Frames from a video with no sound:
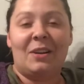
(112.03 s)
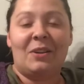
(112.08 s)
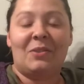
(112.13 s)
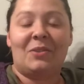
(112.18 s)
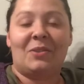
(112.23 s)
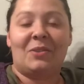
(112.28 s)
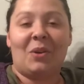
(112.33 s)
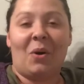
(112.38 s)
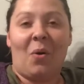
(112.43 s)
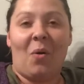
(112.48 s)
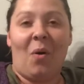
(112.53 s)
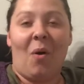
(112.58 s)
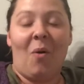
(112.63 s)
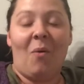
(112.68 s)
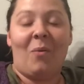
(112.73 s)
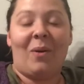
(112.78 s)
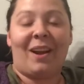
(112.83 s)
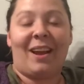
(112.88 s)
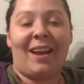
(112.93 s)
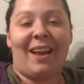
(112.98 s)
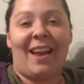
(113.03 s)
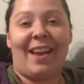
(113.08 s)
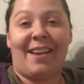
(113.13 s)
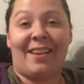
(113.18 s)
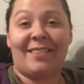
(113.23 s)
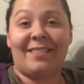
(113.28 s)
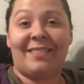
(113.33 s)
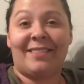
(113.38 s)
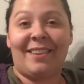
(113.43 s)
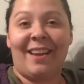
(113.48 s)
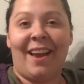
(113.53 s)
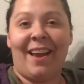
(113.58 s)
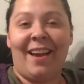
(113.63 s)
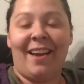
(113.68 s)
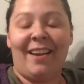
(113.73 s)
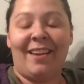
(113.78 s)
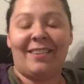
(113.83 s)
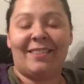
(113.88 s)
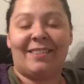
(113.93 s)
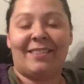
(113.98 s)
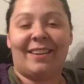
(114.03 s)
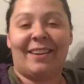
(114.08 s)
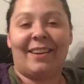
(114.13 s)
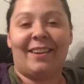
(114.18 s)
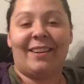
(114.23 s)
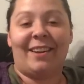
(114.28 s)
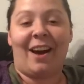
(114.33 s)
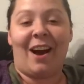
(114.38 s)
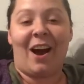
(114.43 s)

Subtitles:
So what I can say is that